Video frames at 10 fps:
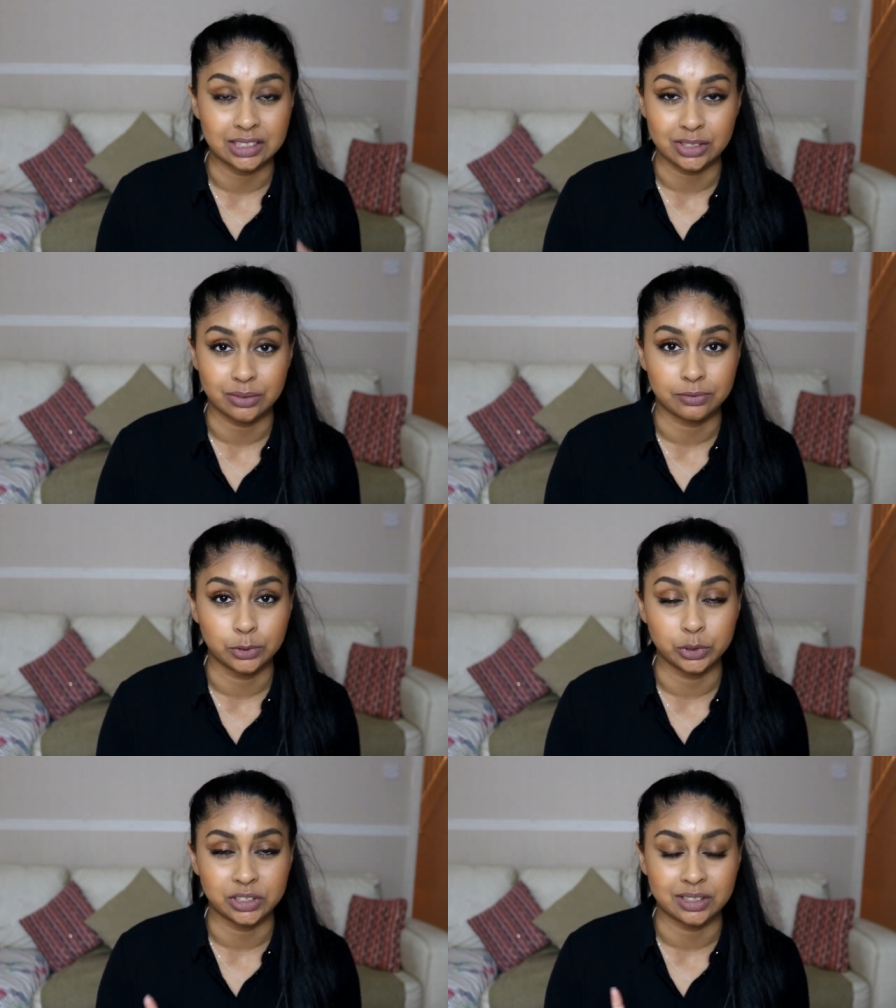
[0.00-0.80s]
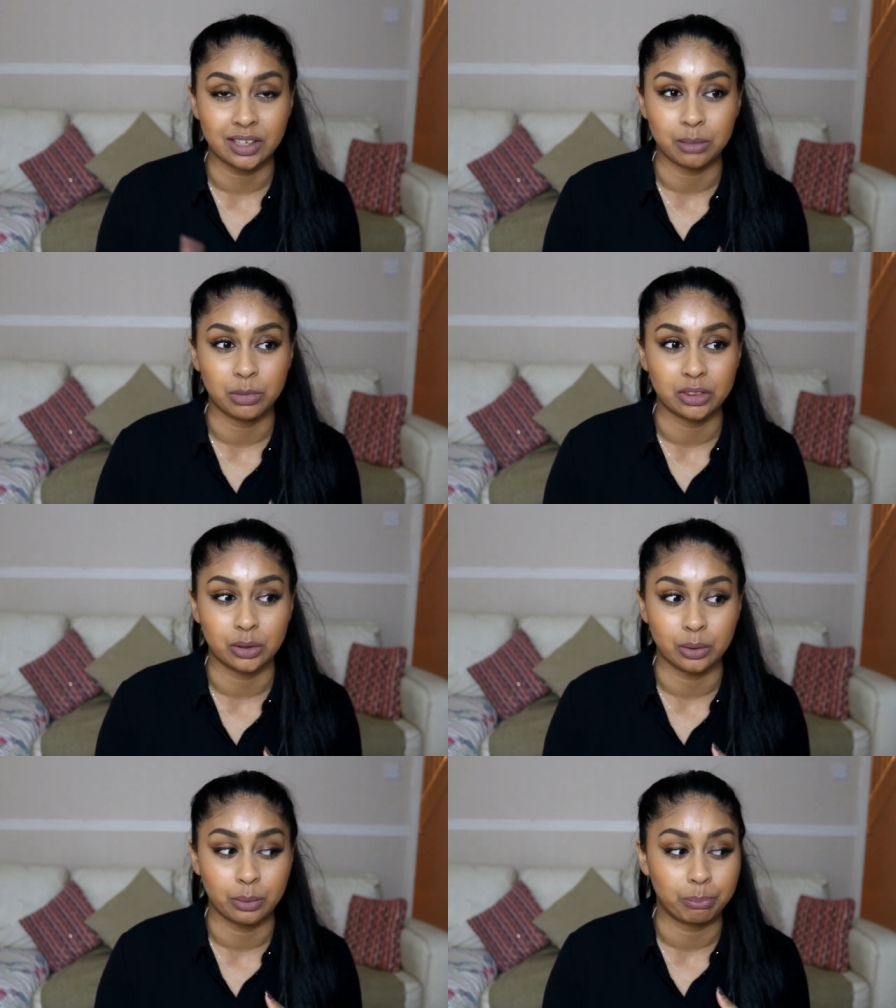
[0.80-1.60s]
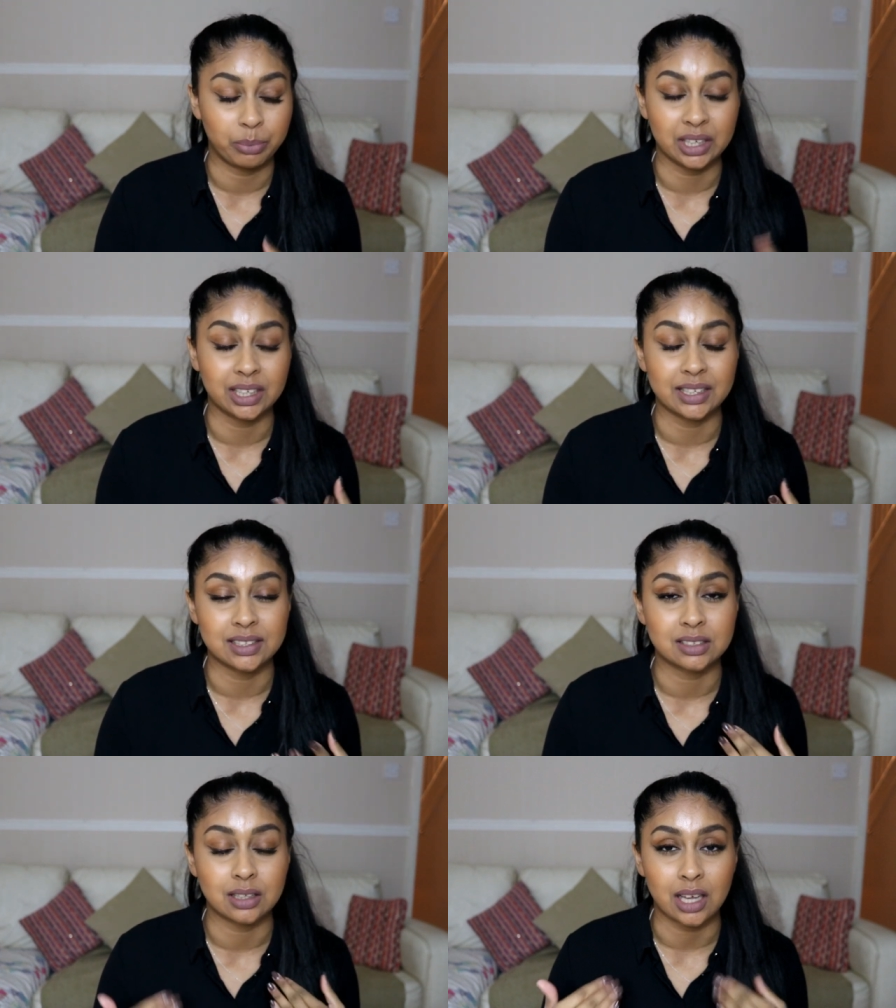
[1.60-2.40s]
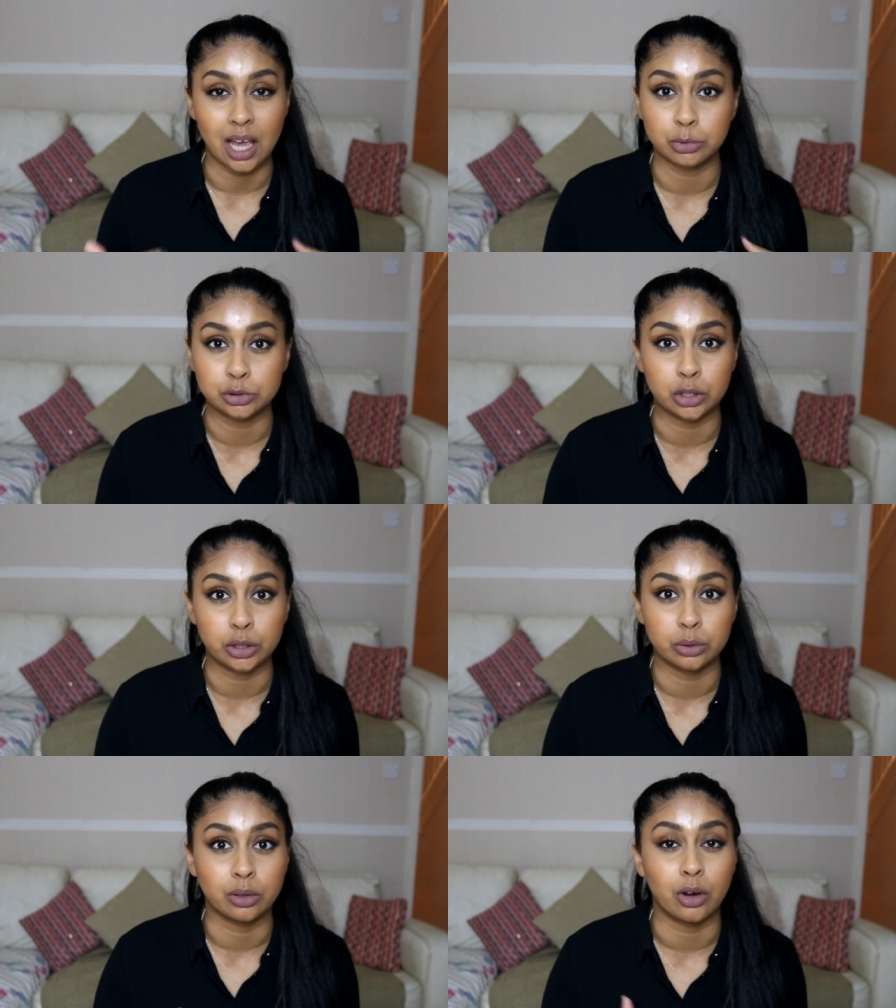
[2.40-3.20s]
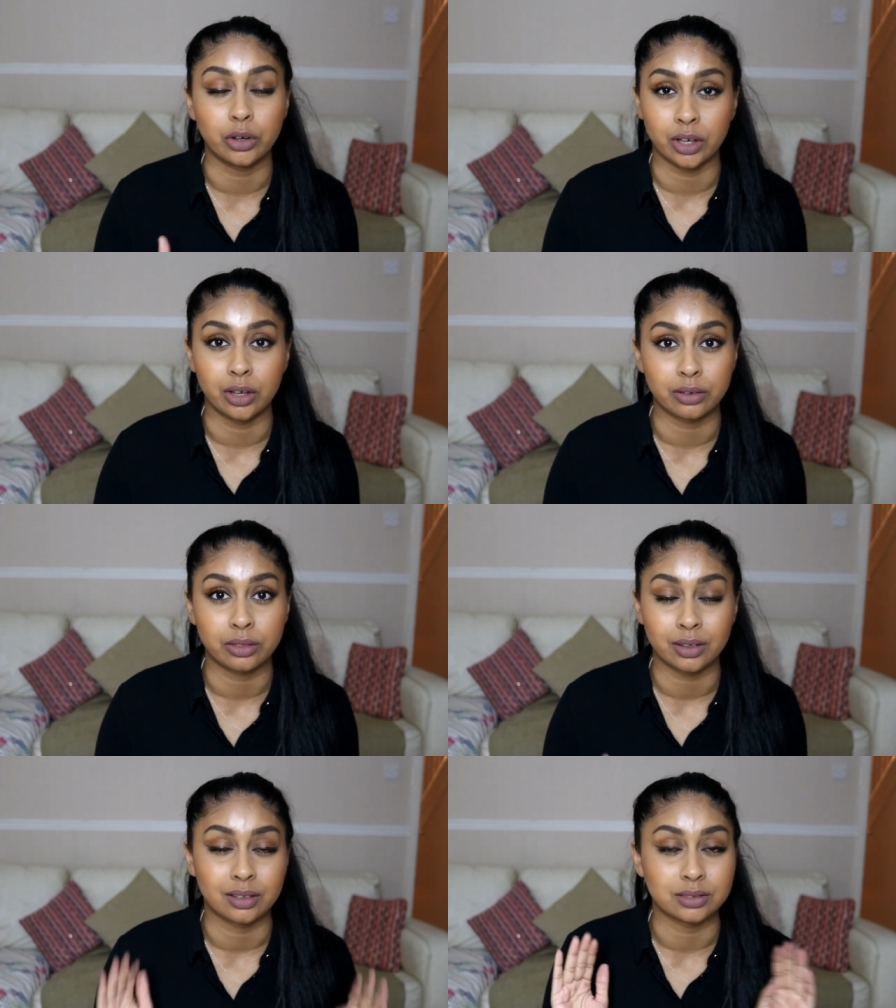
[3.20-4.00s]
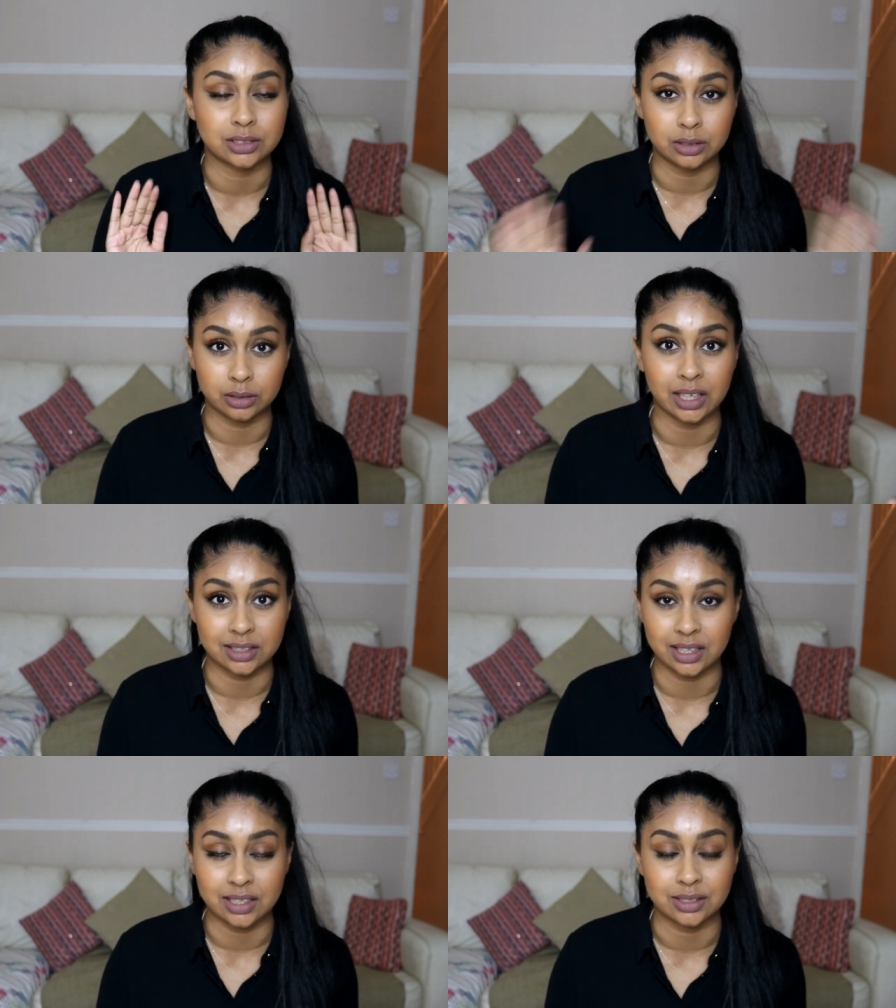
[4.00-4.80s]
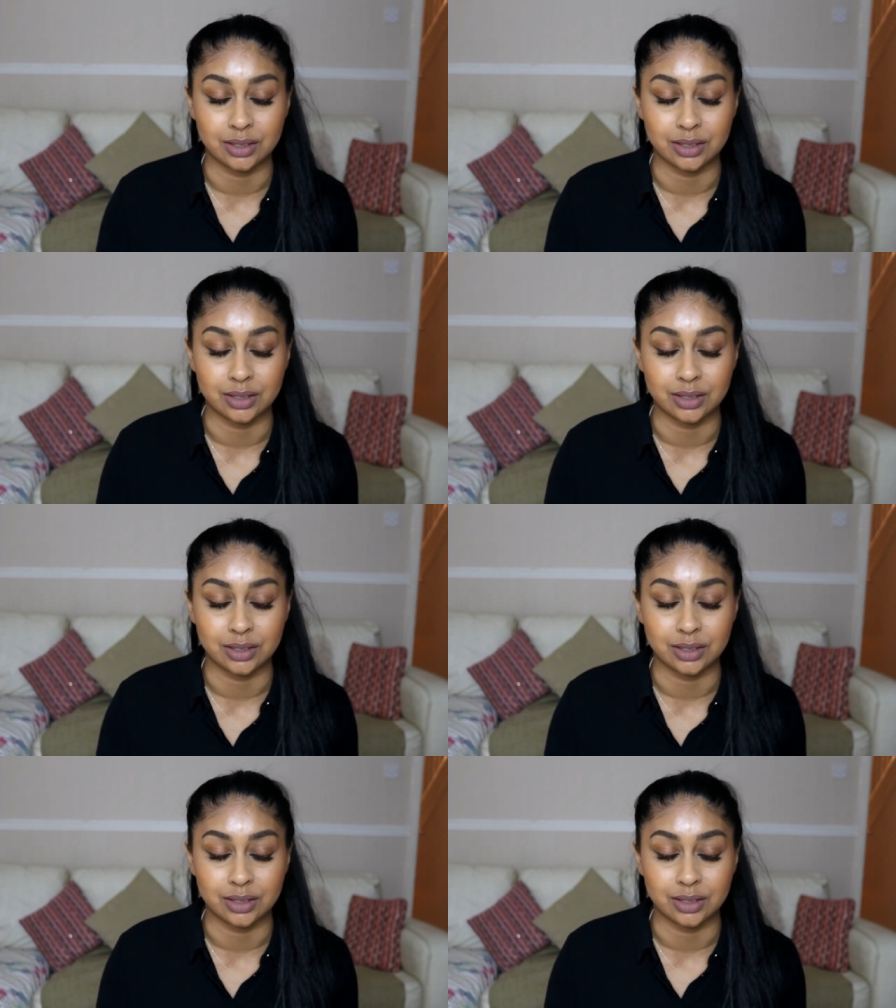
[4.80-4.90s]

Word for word: It doesn't fall, it doesn't give me the biggest camel toe on earth to exist,